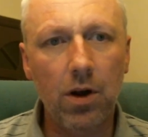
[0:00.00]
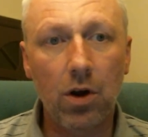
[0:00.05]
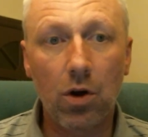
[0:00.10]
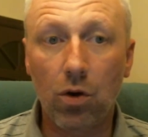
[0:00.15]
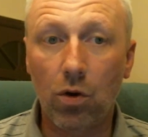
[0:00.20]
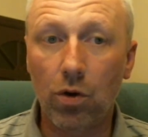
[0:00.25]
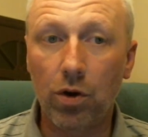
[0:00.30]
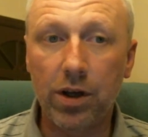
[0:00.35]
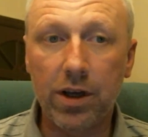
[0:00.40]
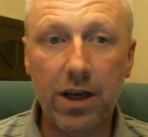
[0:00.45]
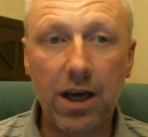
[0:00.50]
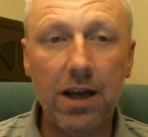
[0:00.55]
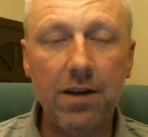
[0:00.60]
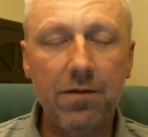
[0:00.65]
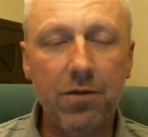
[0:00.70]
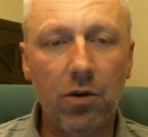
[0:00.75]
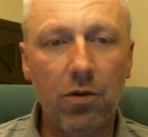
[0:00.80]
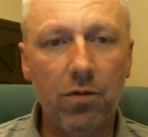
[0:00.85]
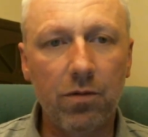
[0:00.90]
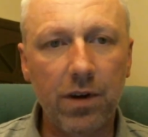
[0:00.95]
or a
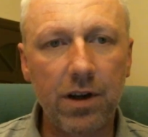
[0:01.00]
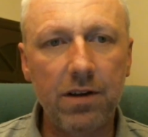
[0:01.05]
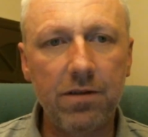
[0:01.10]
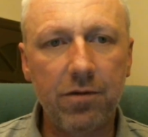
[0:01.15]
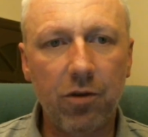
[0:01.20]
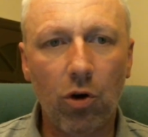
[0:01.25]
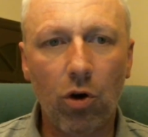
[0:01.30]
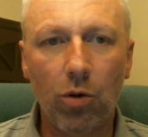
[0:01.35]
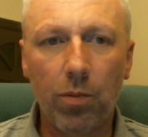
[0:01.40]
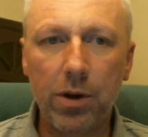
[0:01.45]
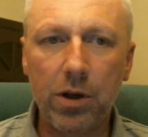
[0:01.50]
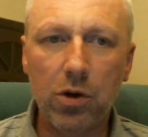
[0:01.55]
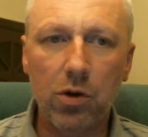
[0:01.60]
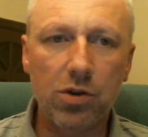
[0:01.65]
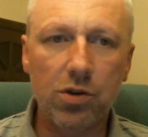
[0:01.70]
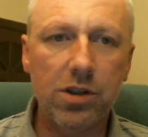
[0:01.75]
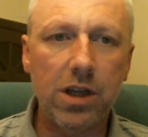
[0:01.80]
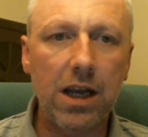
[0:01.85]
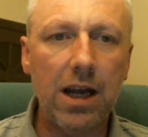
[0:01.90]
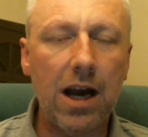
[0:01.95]
K-Fun V4
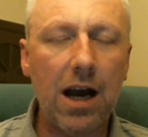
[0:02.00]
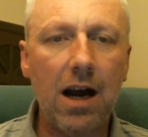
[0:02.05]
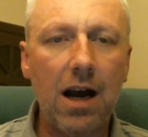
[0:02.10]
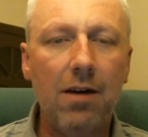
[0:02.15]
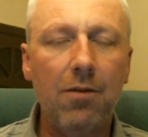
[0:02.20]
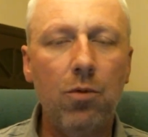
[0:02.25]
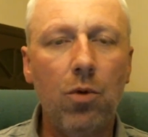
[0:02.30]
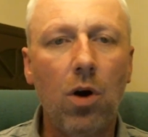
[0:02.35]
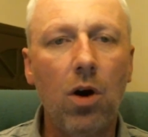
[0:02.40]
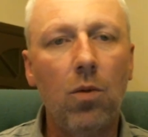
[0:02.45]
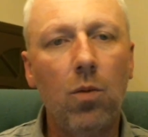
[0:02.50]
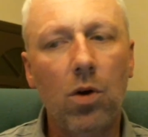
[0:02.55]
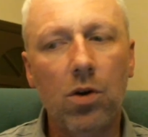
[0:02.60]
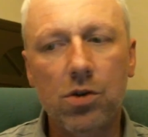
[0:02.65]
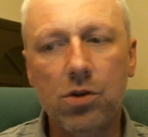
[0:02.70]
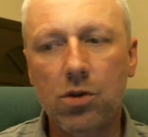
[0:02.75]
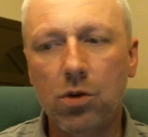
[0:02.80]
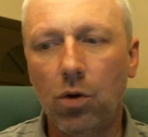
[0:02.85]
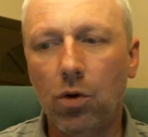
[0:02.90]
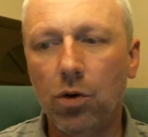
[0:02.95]
because they have what's
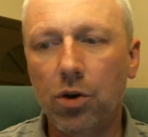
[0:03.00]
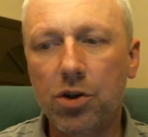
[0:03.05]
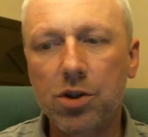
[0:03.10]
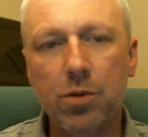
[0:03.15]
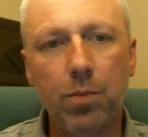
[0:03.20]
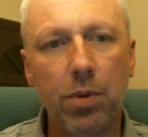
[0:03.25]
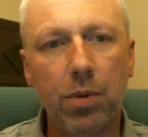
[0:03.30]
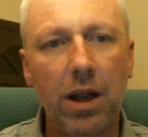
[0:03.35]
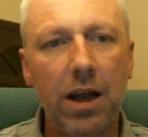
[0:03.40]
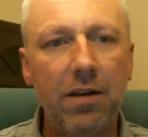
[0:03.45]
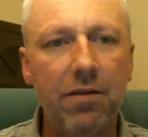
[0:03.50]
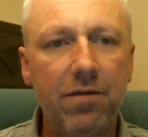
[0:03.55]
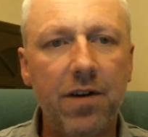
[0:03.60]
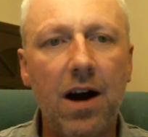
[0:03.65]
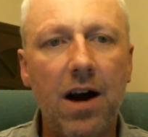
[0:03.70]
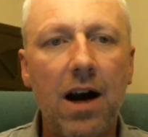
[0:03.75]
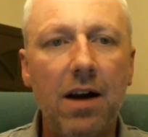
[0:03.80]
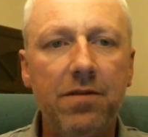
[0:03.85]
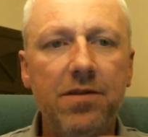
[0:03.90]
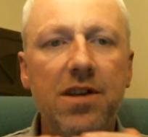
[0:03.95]
called a split
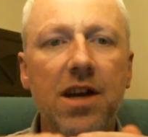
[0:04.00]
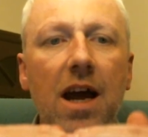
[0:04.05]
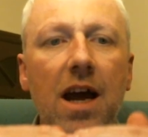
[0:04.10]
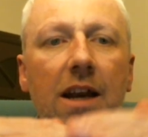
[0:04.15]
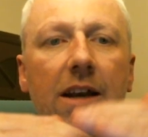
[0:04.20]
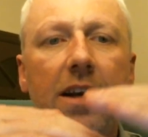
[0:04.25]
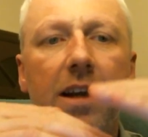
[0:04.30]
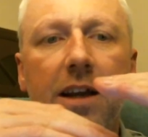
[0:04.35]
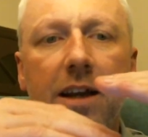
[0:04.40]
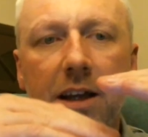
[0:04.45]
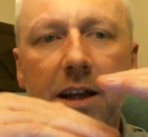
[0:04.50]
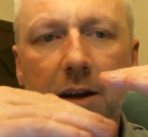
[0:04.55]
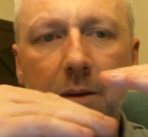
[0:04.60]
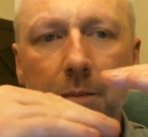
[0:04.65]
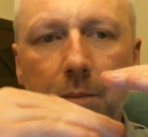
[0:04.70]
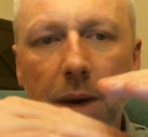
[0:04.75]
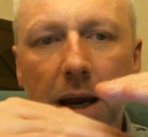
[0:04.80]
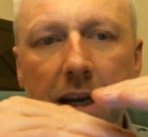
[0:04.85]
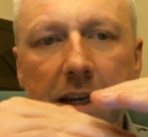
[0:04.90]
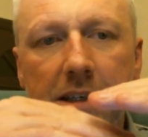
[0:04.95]
510
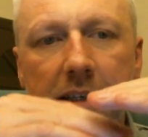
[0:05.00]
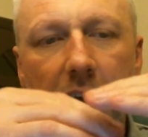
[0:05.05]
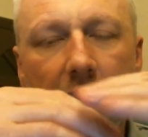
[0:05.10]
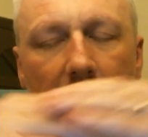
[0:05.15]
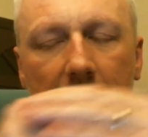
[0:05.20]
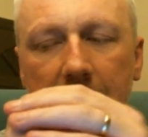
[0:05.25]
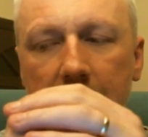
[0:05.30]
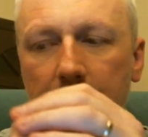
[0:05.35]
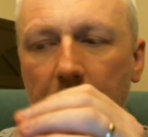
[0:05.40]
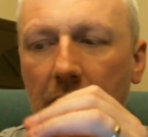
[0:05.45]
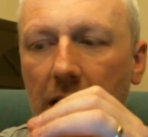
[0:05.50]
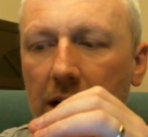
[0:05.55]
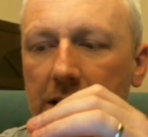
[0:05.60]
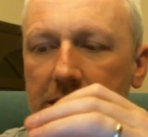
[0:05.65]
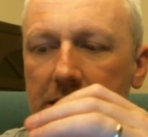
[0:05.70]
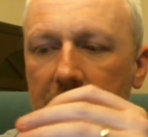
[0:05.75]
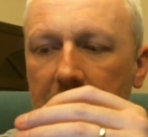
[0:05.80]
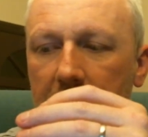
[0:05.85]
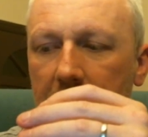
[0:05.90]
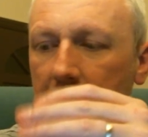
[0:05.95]
base
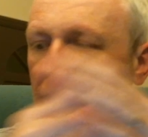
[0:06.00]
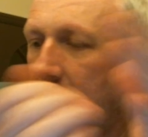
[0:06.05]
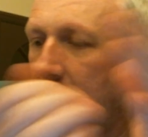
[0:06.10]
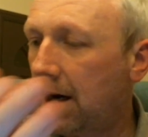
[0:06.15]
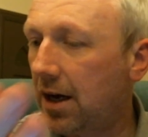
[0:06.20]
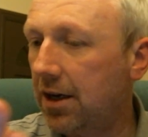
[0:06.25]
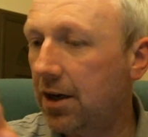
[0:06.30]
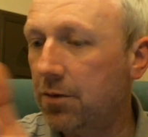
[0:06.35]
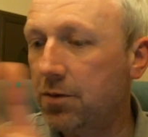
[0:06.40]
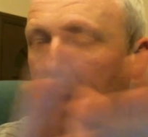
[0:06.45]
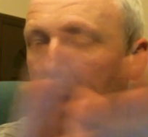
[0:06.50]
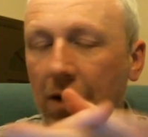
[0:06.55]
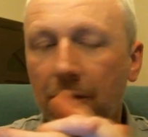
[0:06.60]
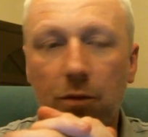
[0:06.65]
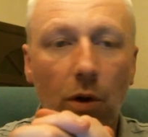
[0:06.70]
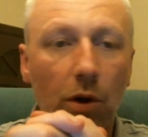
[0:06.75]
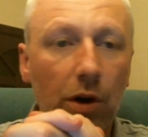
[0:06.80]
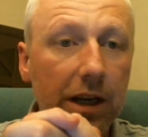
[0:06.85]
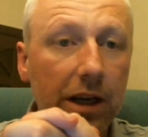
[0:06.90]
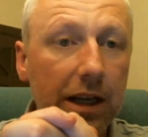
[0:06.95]
atomizer. I don't have
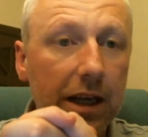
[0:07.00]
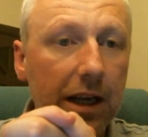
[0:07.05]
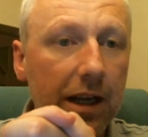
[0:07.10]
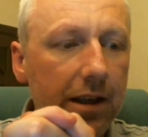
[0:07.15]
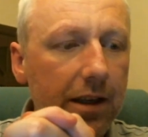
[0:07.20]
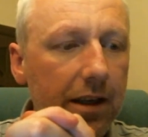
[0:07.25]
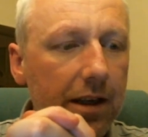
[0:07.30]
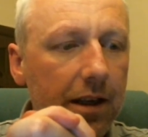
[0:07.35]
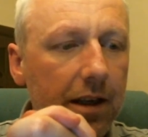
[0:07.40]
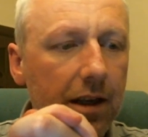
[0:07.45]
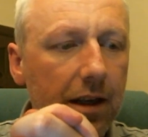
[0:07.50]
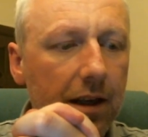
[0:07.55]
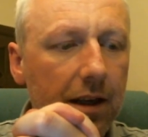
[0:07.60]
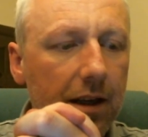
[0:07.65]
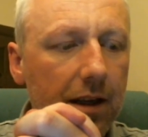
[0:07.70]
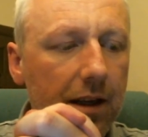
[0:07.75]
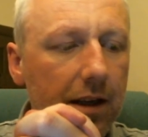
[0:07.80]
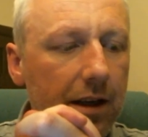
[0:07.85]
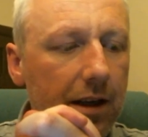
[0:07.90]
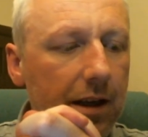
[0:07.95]
one here,
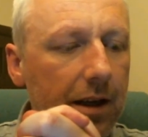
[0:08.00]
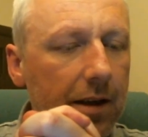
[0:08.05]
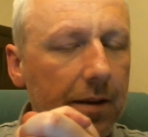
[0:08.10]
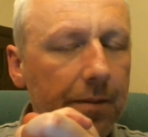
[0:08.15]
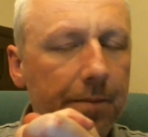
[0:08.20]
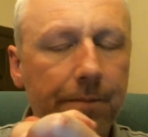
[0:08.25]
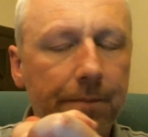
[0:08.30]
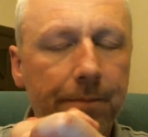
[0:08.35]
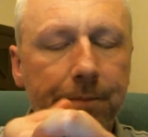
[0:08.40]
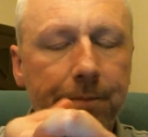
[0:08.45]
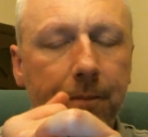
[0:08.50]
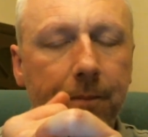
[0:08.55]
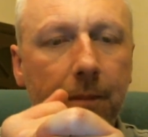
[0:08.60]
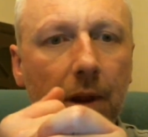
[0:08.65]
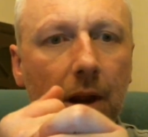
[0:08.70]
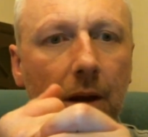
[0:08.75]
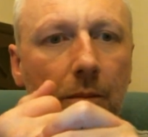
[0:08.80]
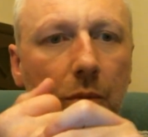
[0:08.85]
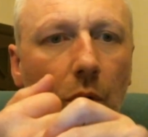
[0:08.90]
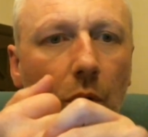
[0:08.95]

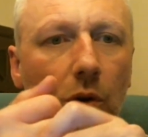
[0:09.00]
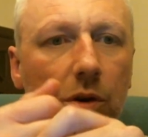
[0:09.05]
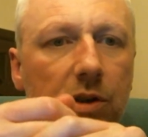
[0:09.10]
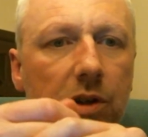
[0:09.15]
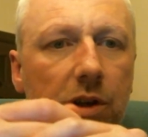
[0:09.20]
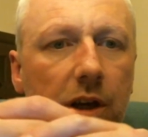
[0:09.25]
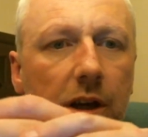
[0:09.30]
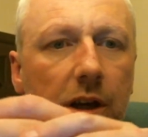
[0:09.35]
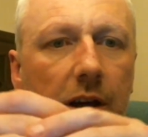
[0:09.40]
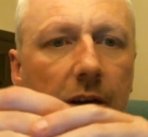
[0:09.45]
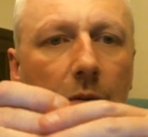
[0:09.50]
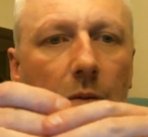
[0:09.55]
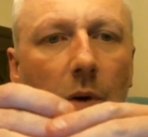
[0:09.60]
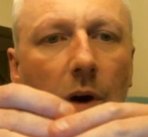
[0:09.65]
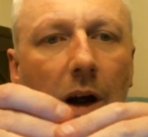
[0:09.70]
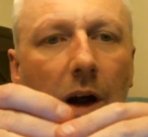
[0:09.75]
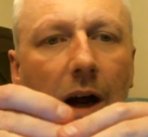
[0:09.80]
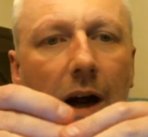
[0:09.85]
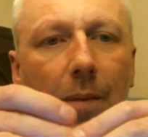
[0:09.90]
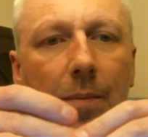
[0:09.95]
but
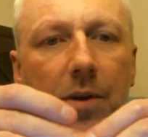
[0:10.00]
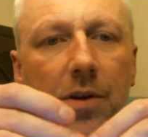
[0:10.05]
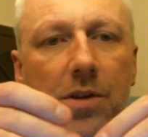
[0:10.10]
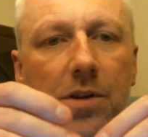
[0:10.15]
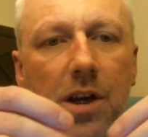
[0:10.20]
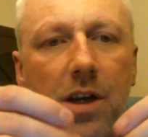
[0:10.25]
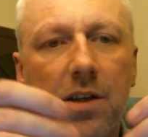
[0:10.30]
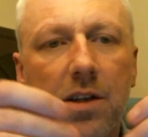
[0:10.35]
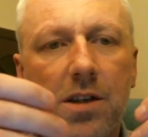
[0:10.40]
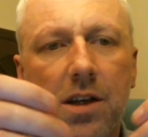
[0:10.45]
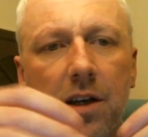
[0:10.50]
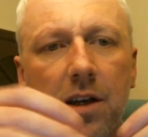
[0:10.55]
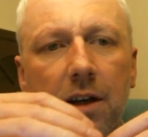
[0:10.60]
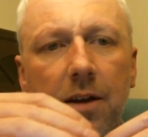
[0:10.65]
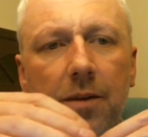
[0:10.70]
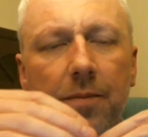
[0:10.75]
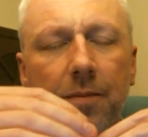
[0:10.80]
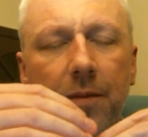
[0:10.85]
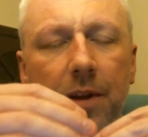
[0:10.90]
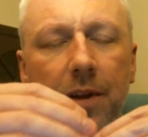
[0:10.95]
what happens is
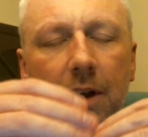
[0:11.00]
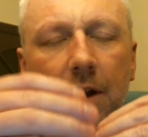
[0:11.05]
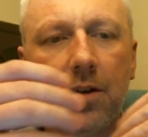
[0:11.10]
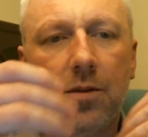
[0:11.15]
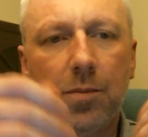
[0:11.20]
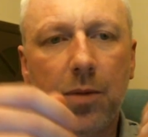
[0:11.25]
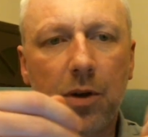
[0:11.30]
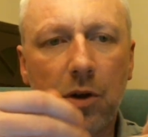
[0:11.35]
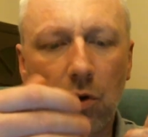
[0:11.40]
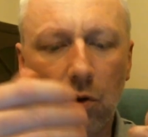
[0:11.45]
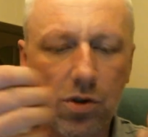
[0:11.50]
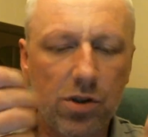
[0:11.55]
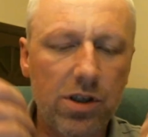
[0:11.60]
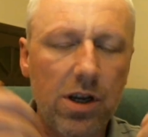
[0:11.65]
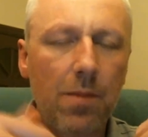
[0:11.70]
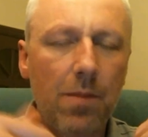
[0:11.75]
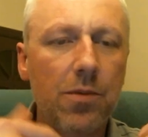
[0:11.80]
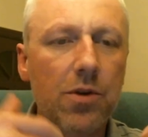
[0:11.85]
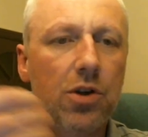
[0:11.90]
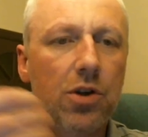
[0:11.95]
because
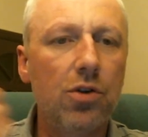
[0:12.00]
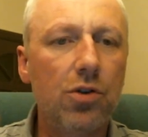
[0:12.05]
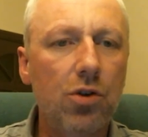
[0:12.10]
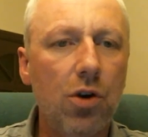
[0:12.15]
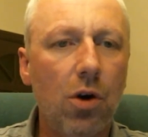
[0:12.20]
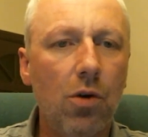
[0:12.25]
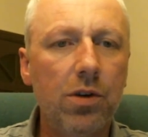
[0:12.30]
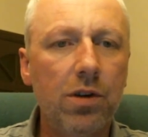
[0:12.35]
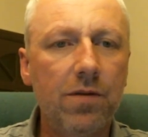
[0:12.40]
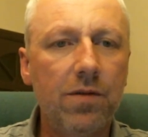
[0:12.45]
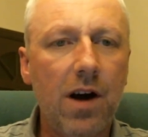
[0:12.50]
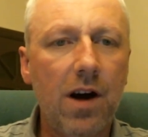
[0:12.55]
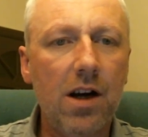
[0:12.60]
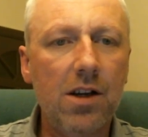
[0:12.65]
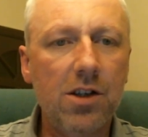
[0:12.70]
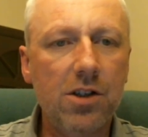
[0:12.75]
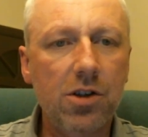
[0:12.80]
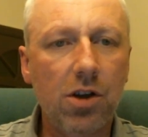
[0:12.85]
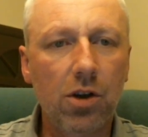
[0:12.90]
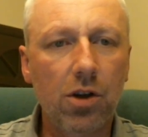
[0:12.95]
temperature control
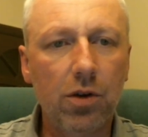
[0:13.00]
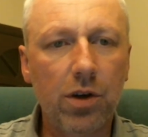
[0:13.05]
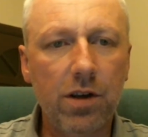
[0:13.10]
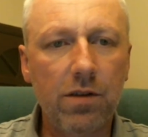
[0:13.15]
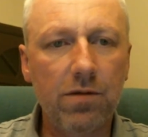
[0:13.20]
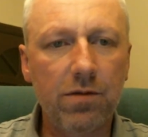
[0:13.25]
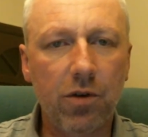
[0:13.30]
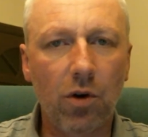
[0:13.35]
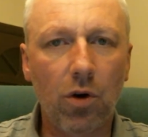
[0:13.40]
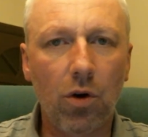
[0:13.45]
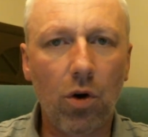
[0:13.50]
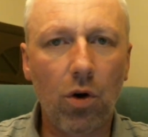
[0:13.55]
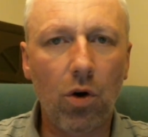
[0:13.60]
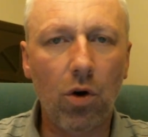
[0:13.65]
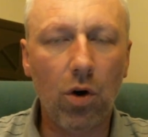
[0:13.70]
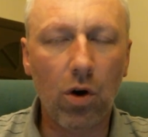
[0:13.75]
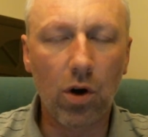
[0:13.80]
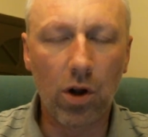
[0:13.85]
devices are looking for